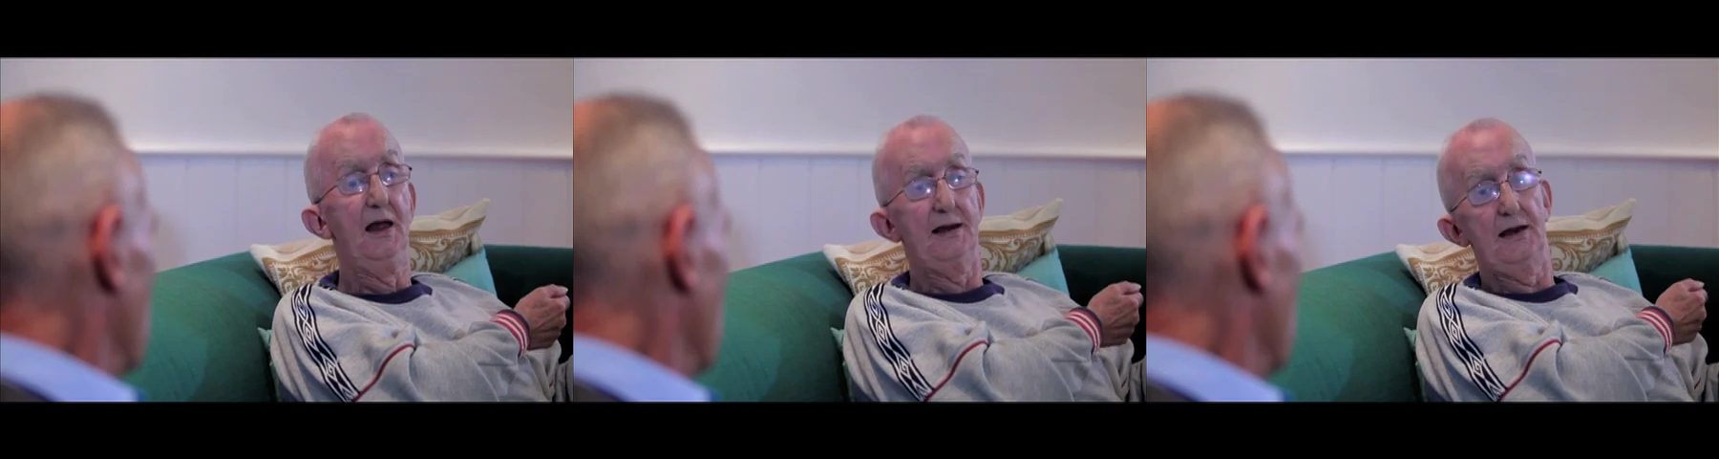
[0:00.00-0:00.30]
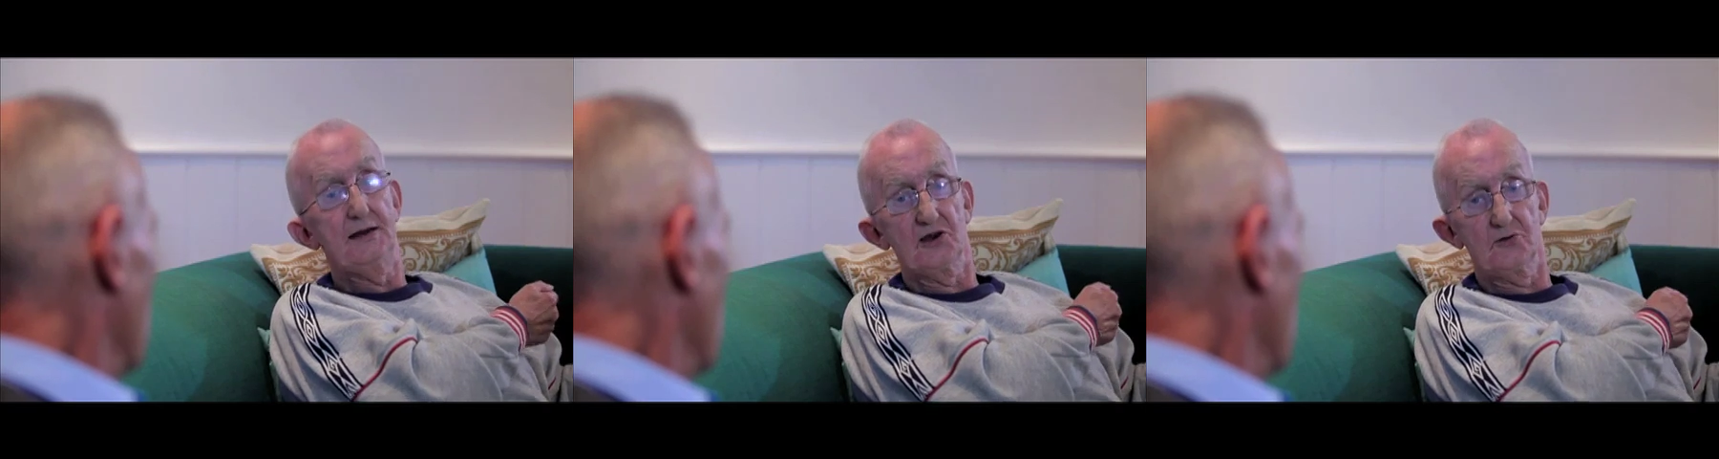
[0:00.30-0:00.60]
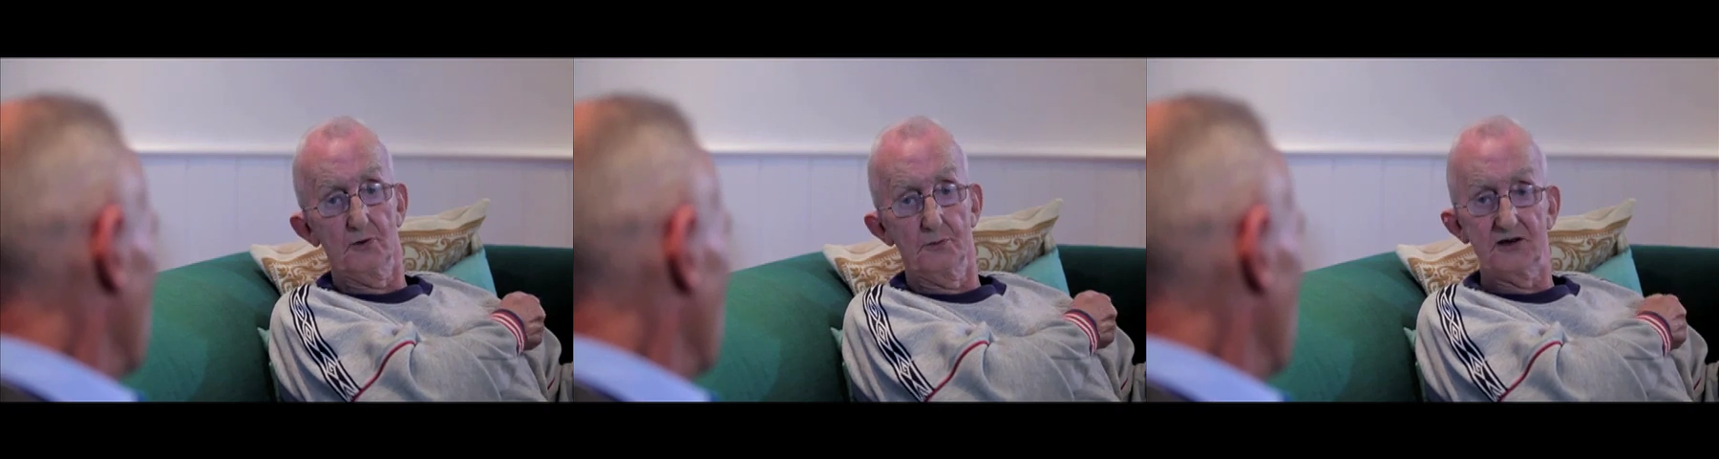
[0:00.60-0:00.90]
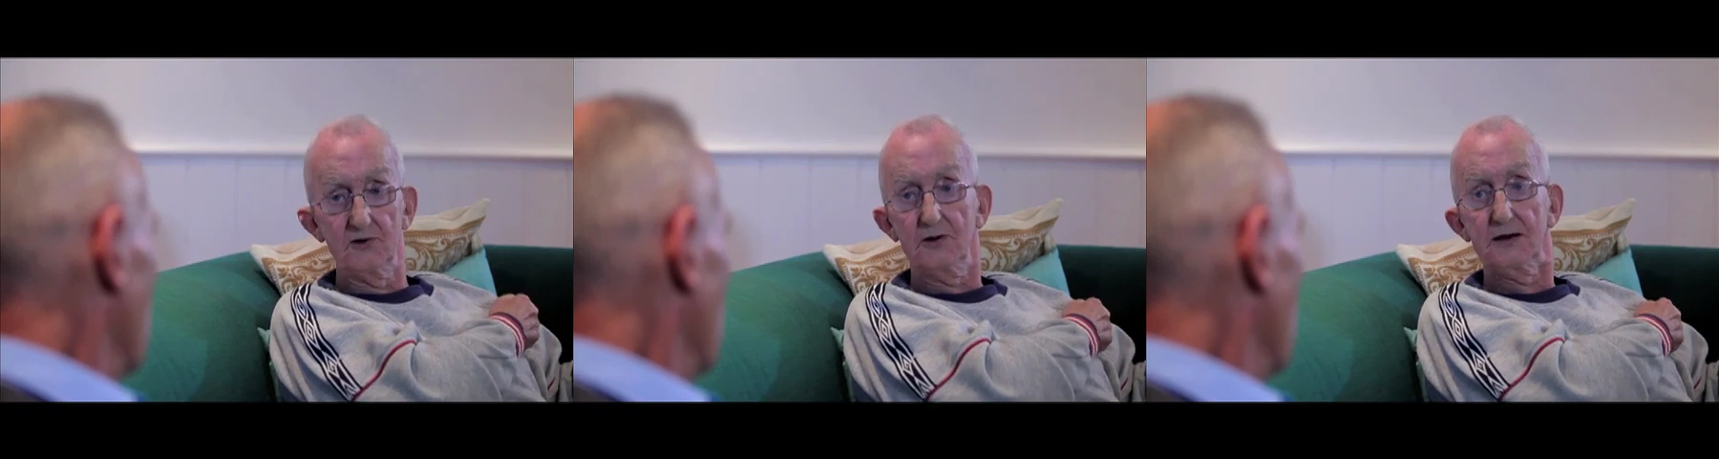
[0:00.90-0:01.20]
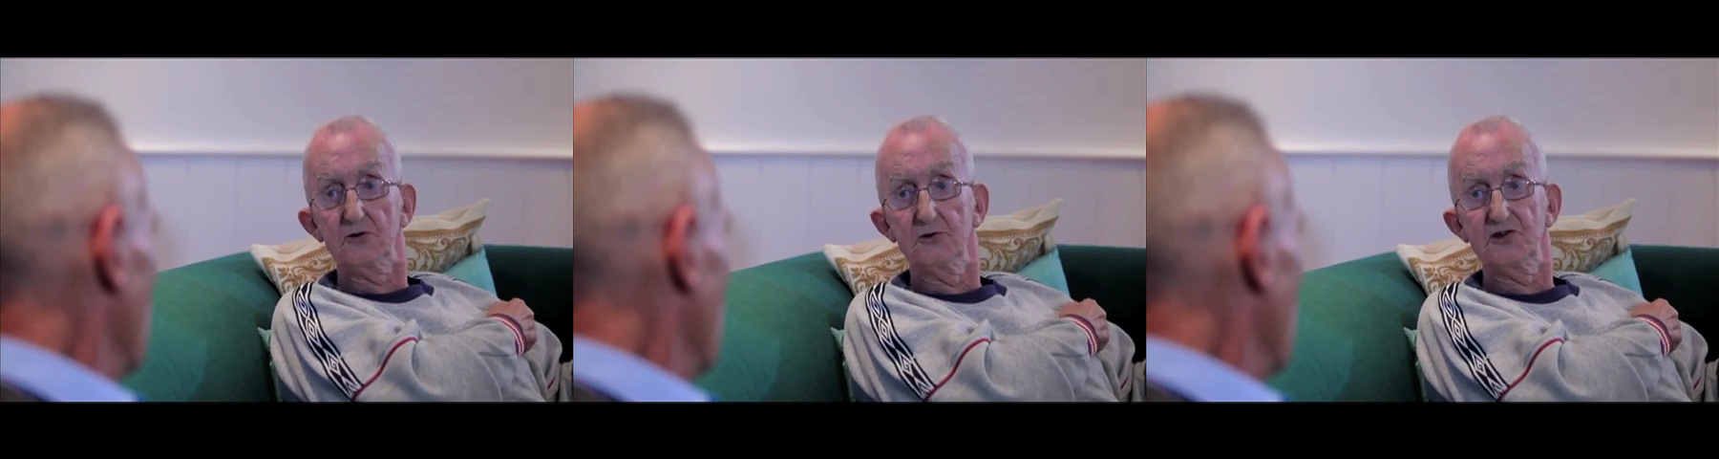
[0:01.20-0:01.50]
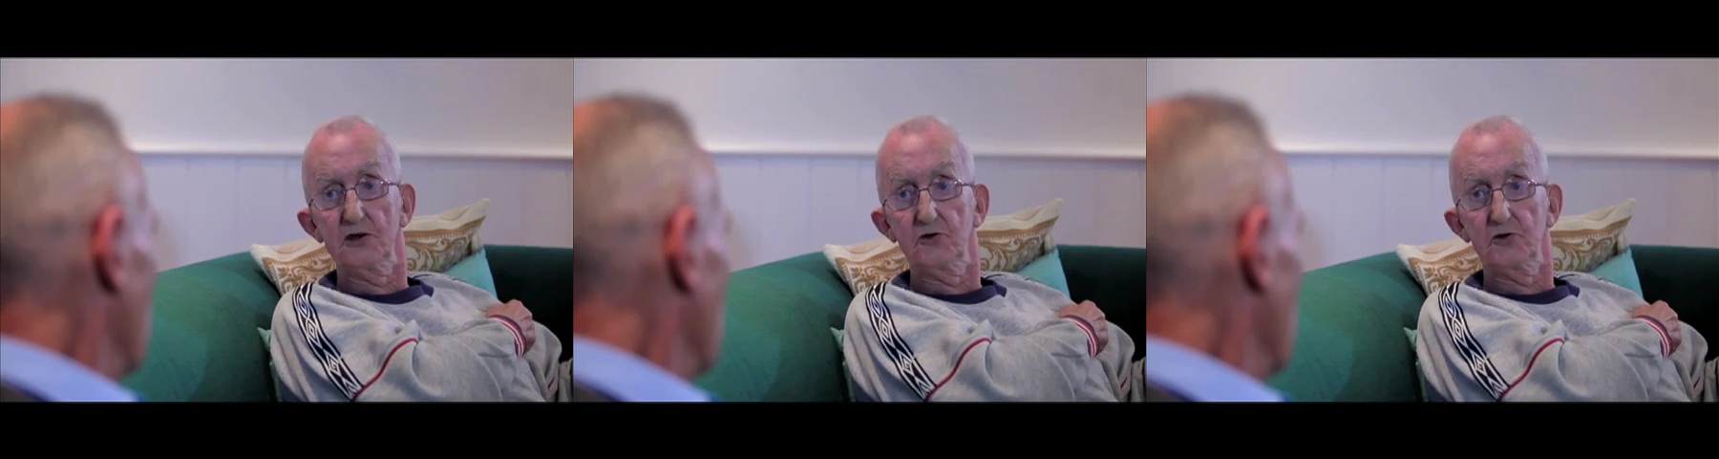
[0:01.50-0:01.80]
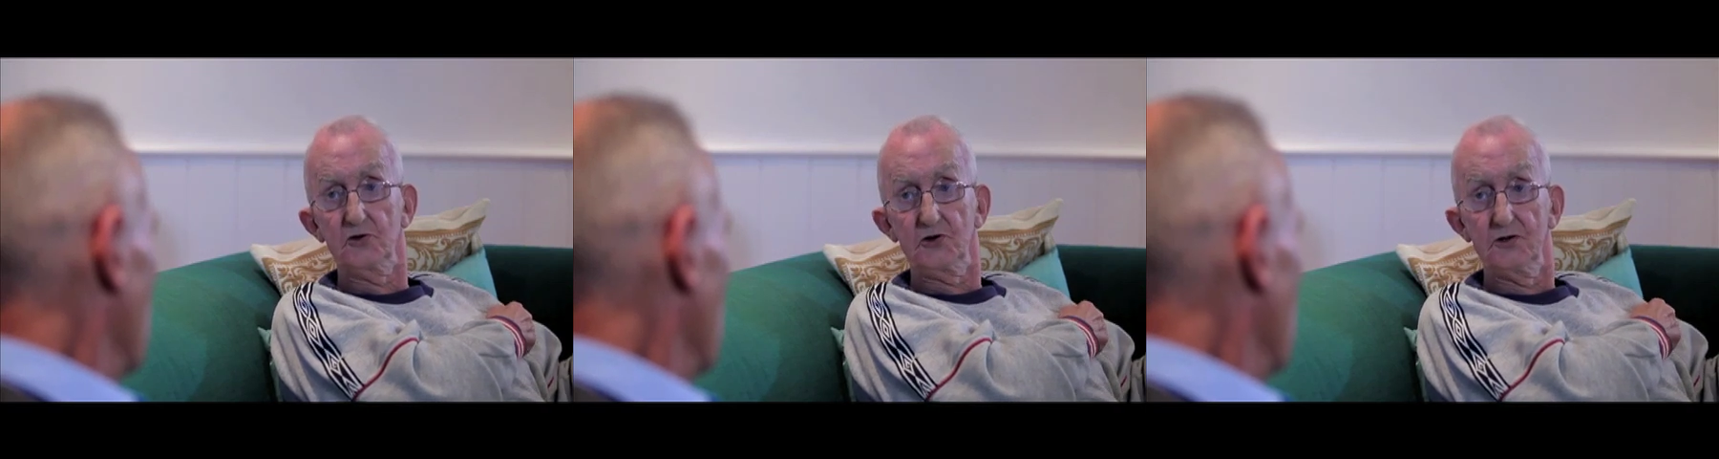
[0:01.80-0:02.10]
letter from a director of
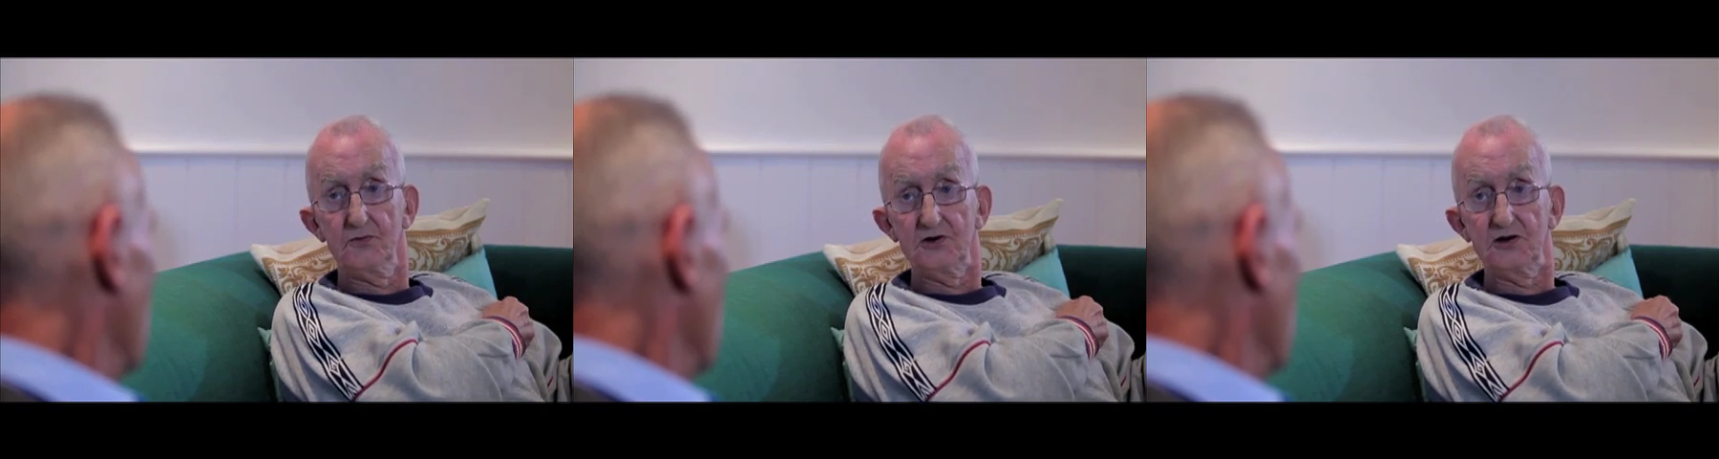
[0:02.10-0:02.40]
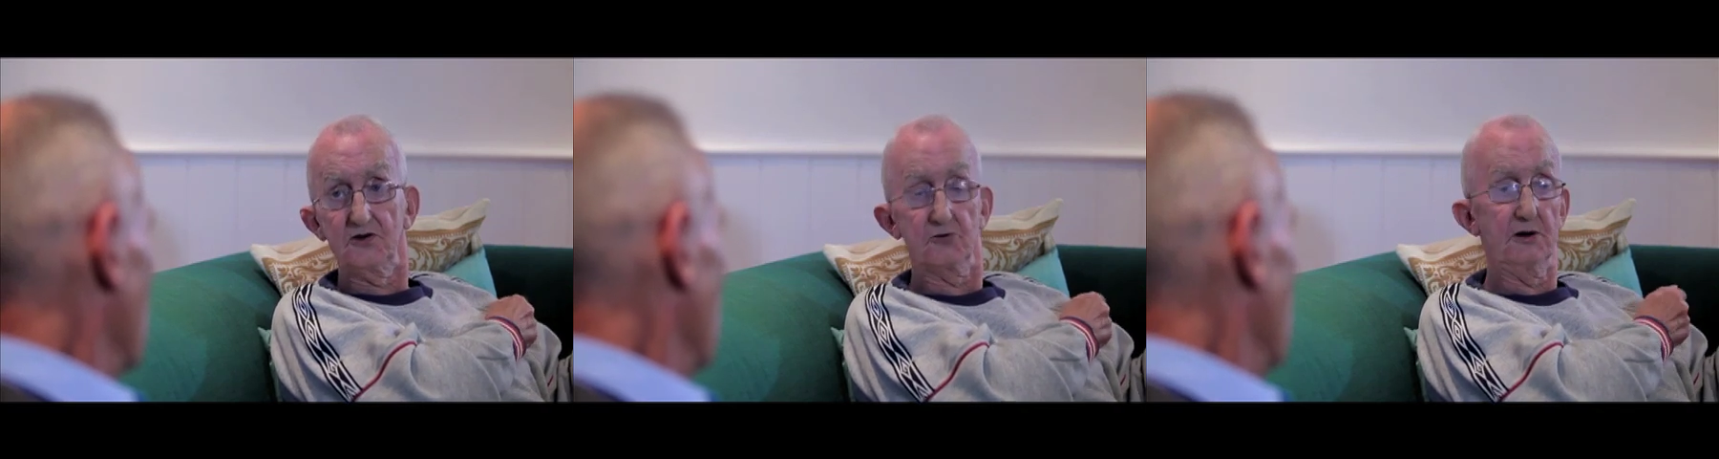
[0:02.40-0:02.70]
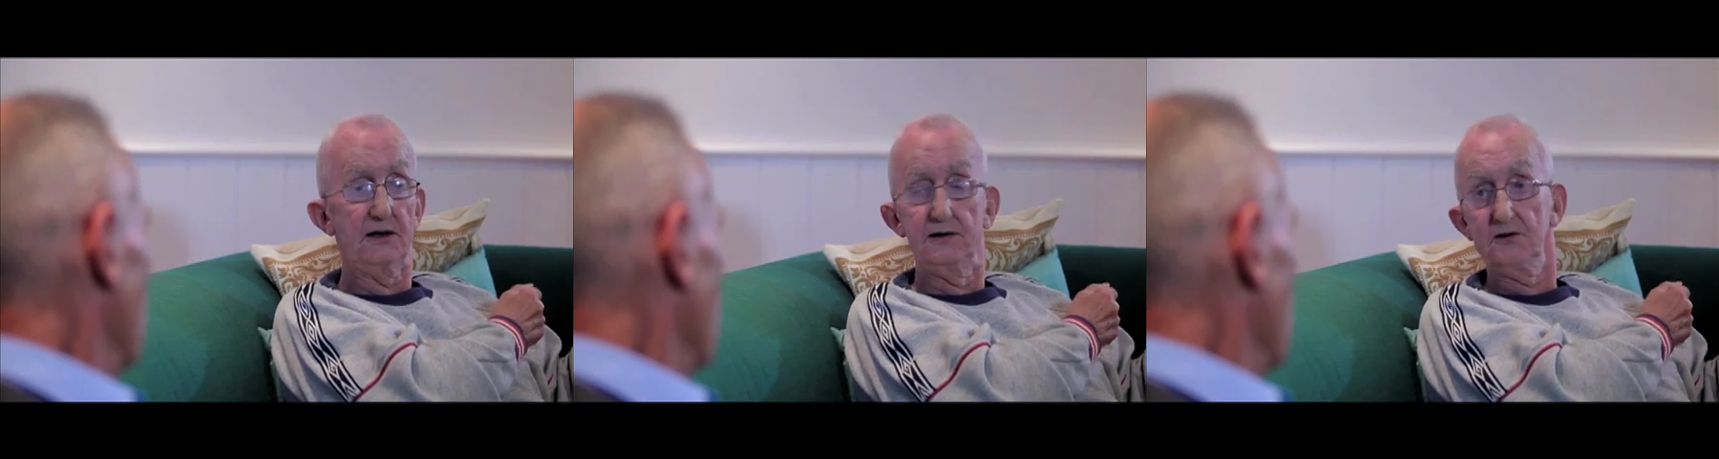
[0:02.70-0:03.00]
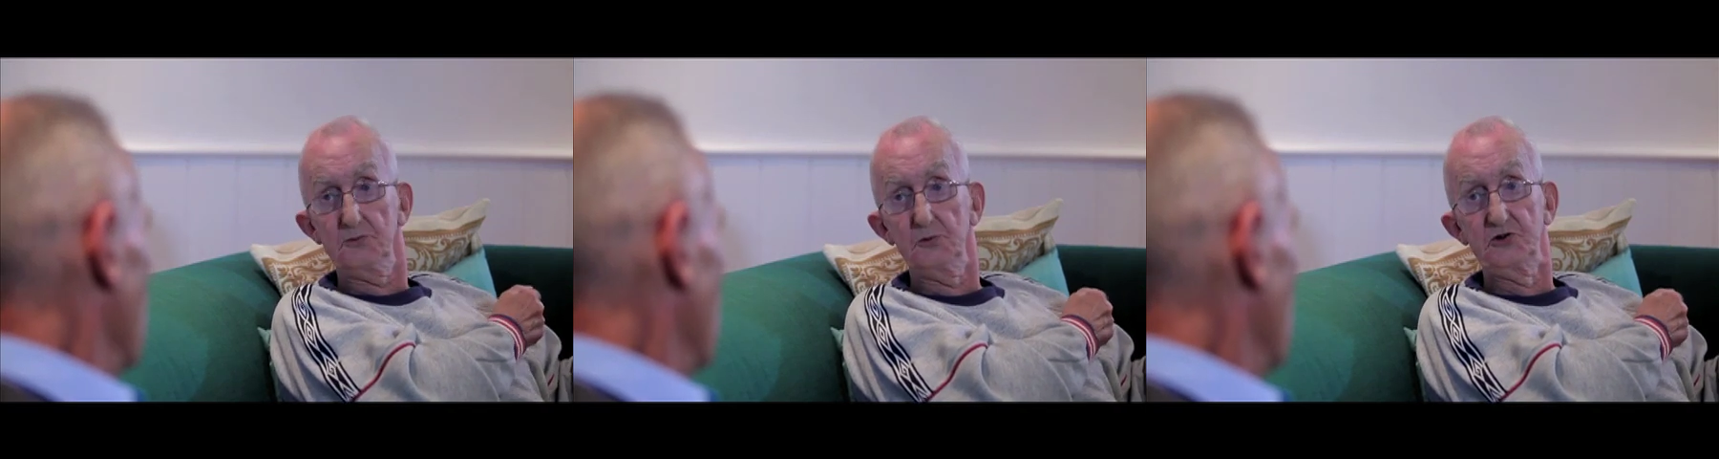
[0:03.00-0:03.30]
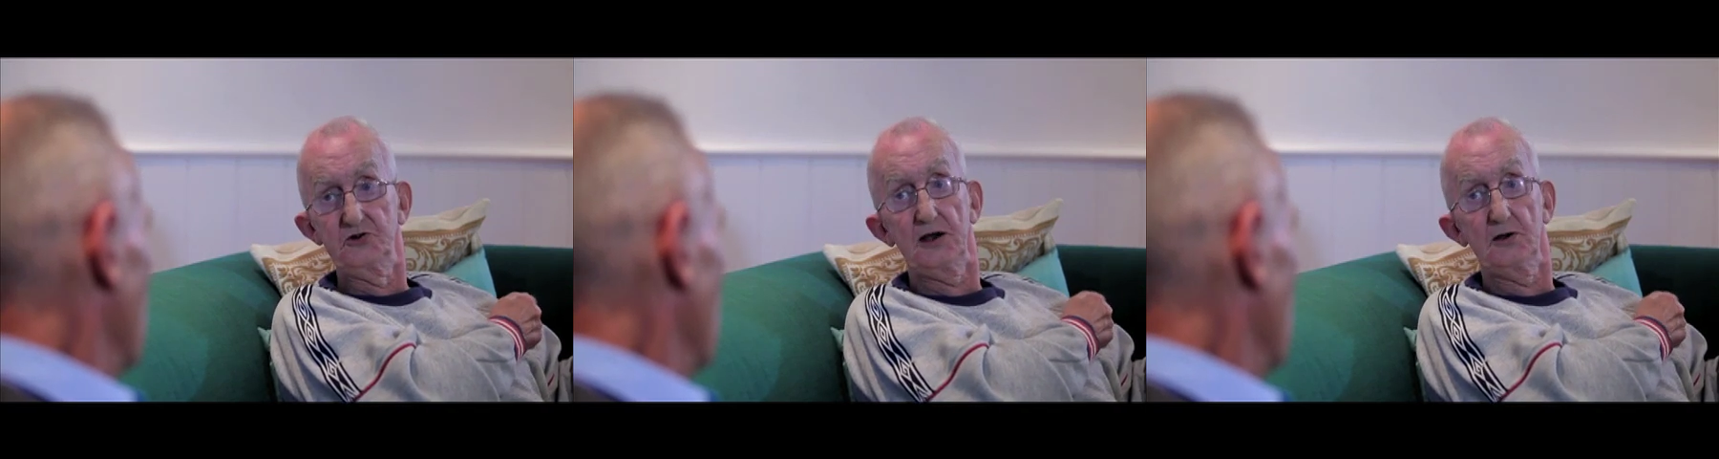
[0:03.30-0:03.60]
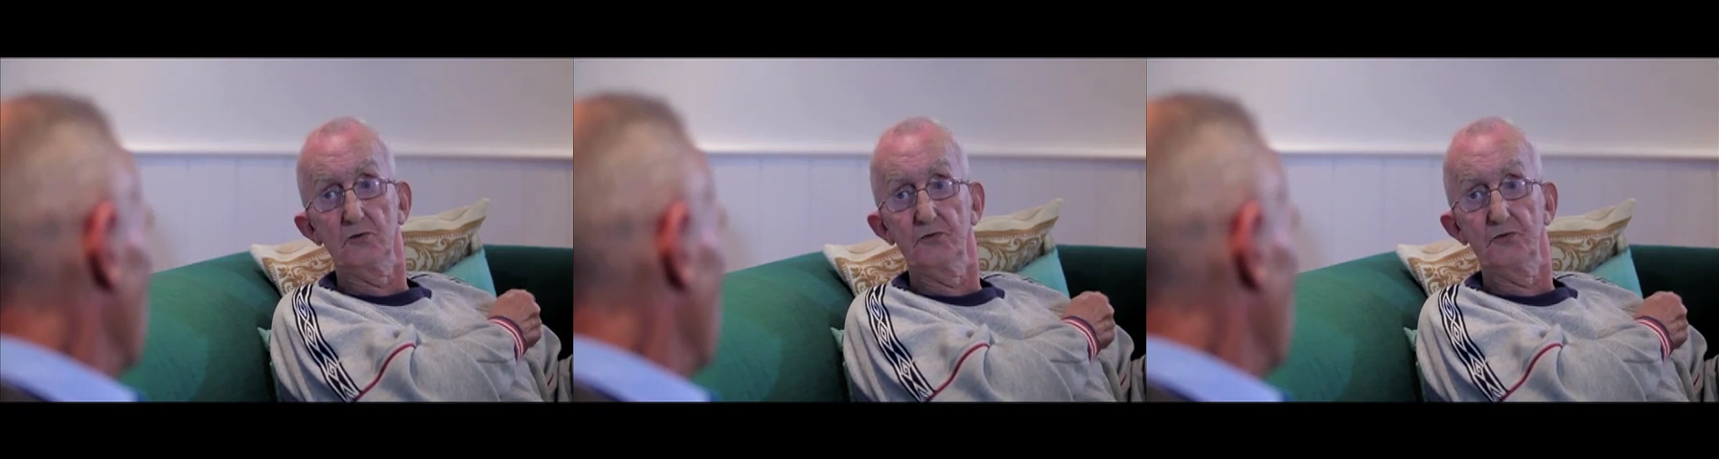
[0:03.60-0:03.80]
social services threatening us with jail